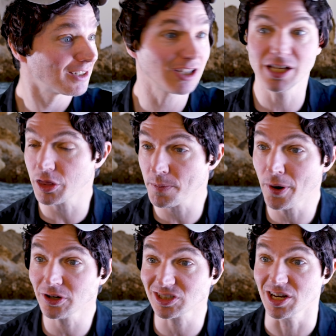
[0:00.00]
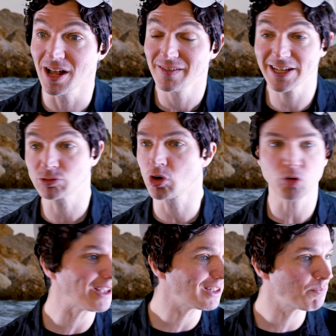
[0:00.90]
to the other person. This will
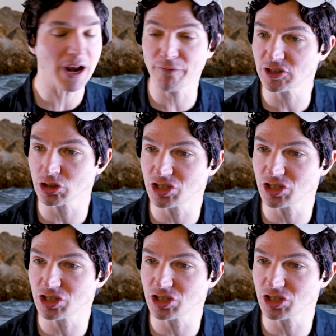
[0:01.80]
greatly benefit